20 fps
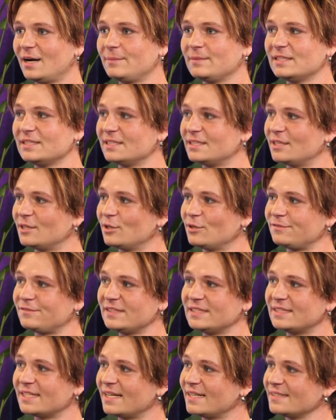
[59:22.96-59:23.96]
I mean, you know, if
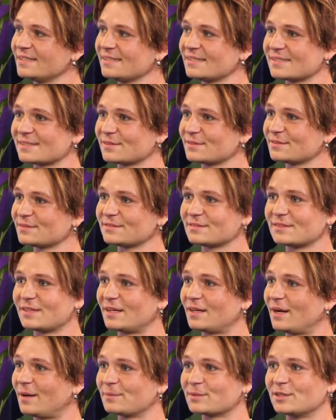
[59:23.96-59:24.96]
he does,
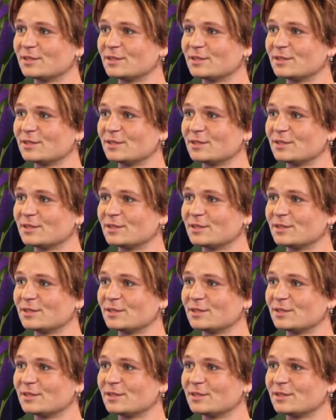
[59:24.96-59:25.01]
I'm